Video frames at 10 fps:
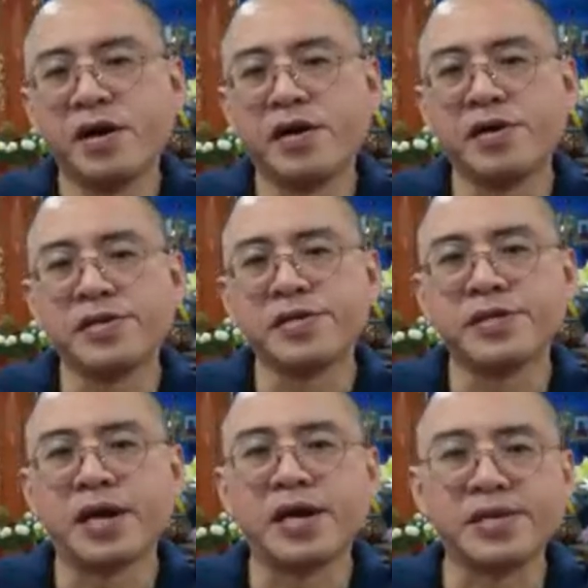in
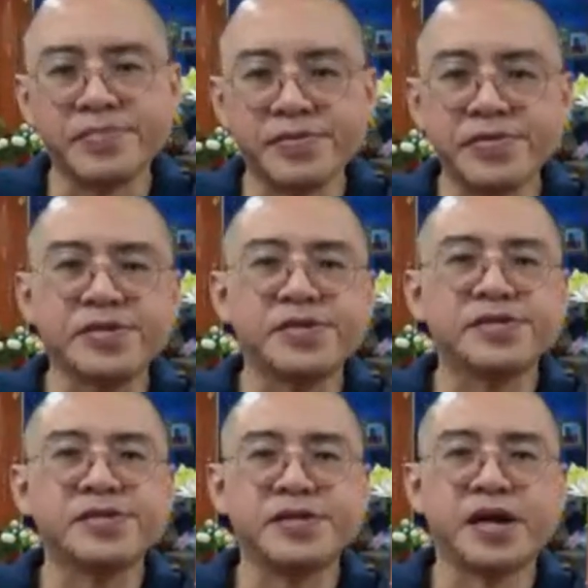their experiences in
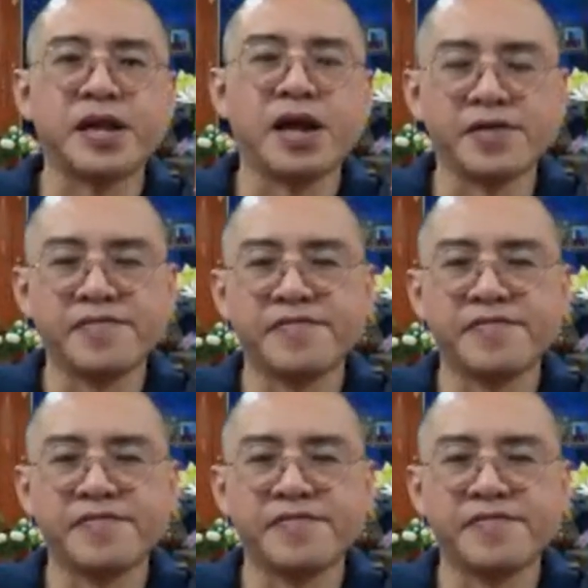their life.